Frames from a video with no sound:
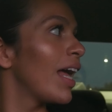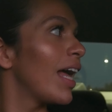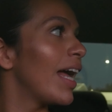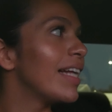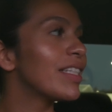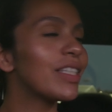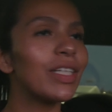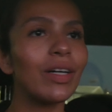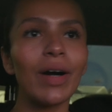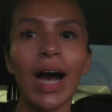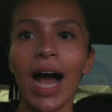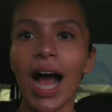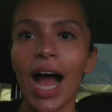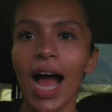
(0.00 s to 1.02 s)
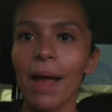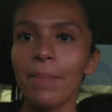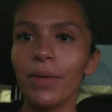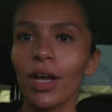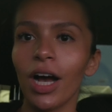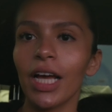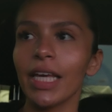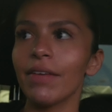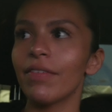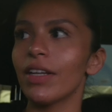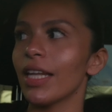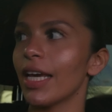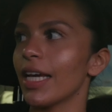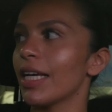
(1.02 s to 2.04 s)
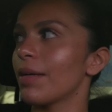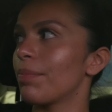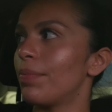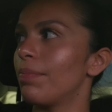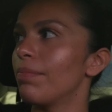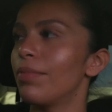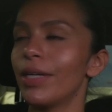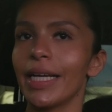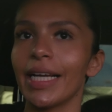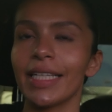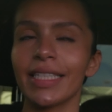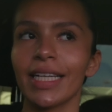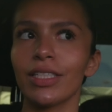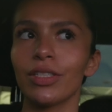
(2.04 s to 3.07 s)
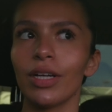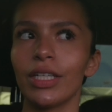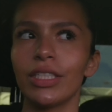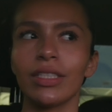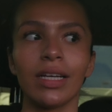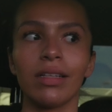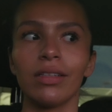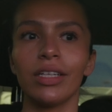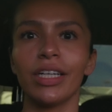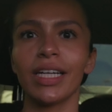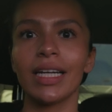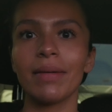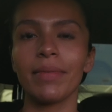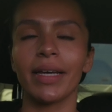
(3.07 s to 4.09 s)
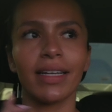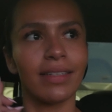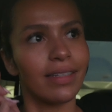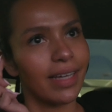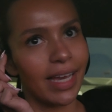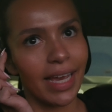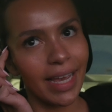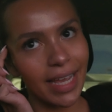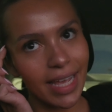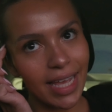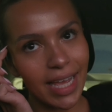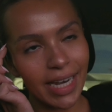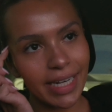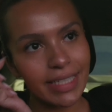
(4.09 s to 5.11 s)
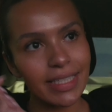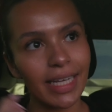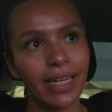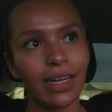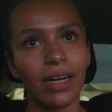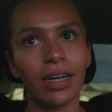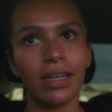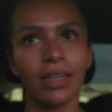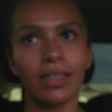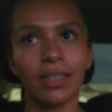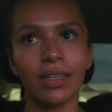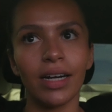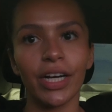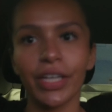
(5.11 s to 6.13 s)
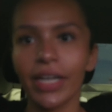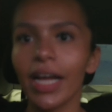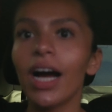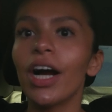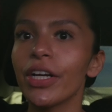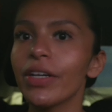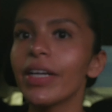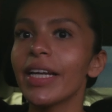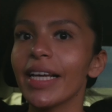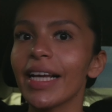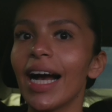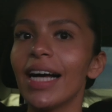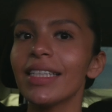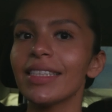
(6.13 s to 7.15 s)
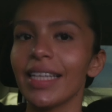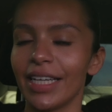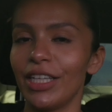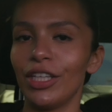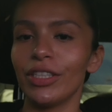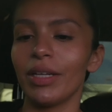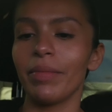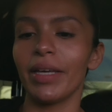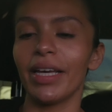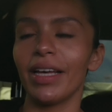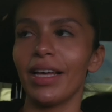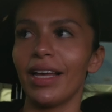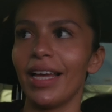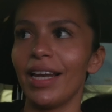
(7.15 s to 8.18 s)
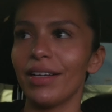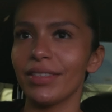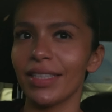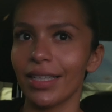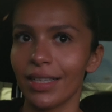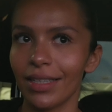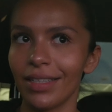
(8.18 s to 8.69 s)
And so I'm not even like putting it together. So I just like look and I'm like, okay. And he's like, are you getting gas? Like, he looked at me and I was like,